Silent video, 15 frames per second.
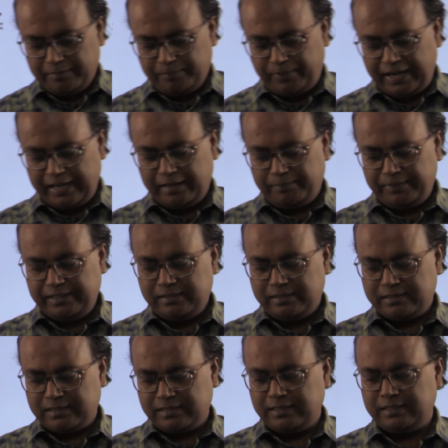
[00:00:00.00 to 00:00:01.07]

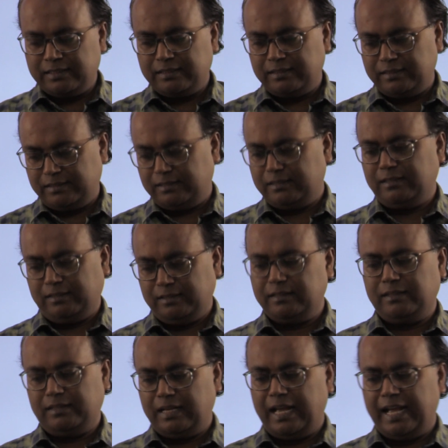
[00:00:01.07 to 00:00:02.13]
Parliament
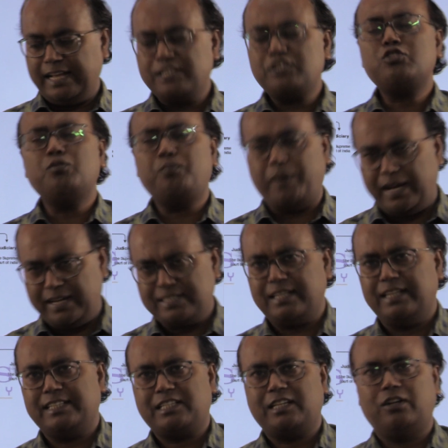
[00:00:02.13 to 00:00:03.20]
has to pass
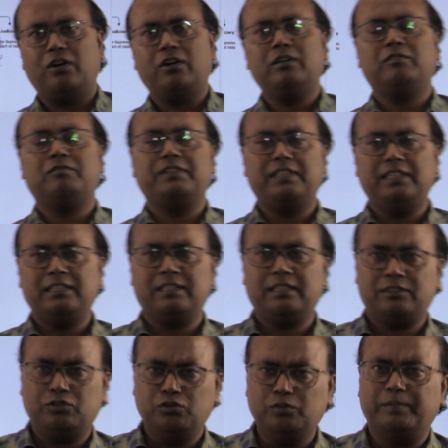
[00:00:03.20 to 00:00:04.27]
later on within the
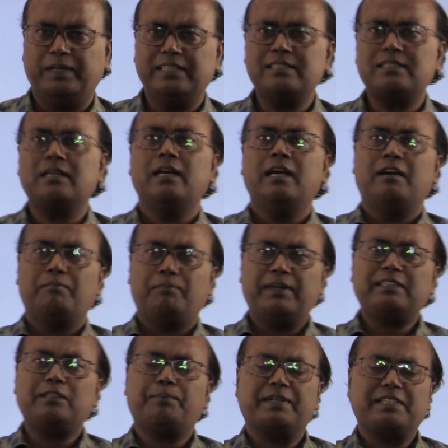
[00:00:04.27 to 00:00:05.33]
2 months,
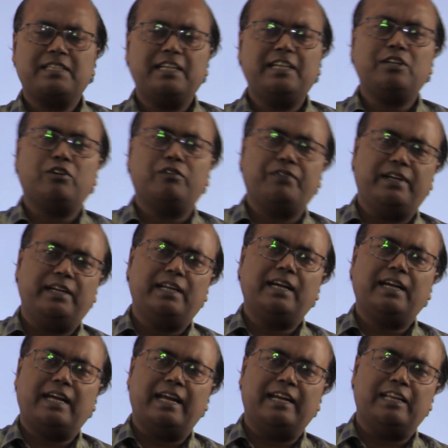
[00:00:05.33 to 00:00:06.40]
but the President of India
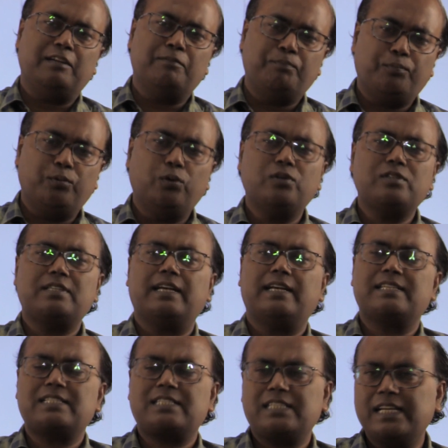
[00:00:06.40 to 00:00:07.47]
can impose the
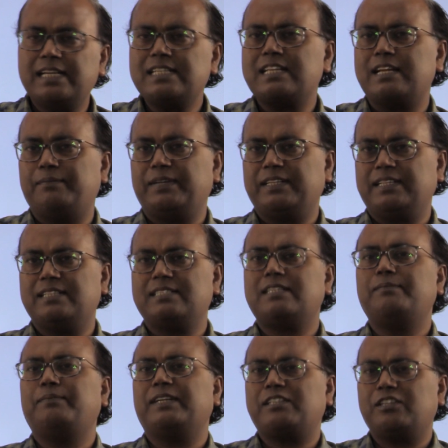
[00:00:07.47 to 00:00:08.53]
state emergency,
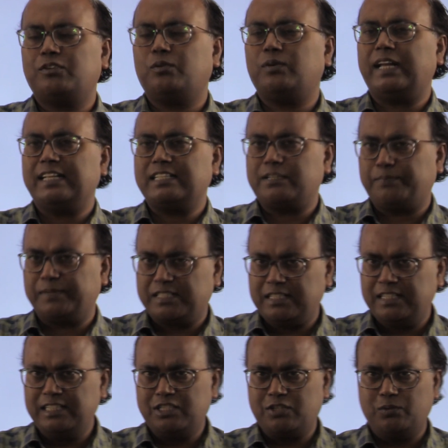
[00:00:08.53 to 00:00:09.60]
better known as the
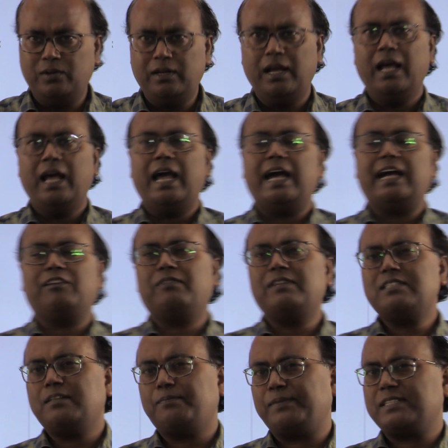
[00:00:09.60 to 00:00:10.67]
President rule, and
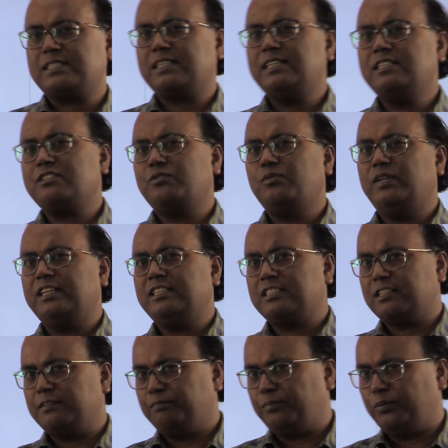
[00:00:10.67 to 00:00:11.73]
once the President rule is
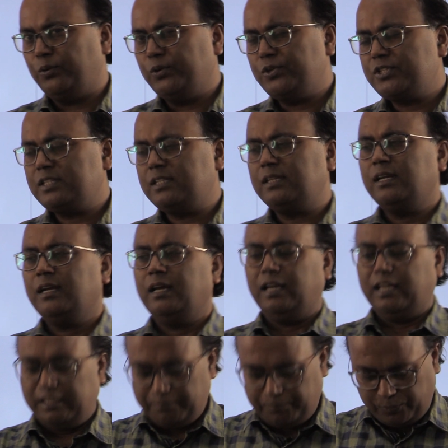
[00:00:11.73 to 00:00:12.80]
imposed,
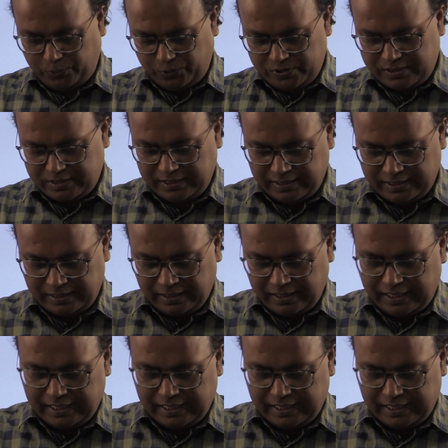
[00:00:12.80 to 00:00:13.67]
the